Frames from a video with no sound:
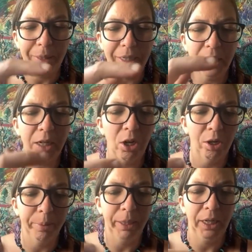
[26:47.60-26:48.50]
peace and
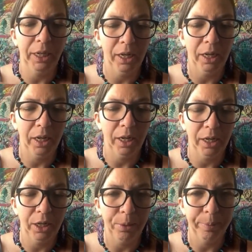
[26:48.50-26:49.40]
calming,
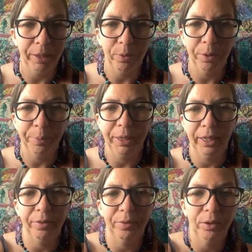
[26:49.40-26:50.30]
you might want to be
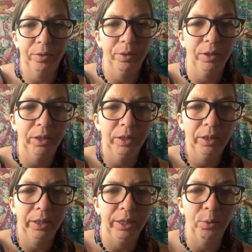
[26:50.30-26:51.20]
careful if you're
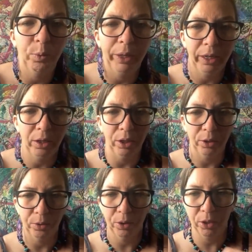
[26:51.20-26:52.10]
near white
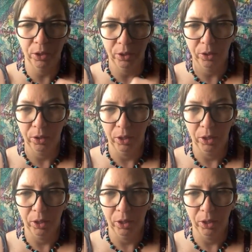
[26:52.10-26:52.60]
clothes.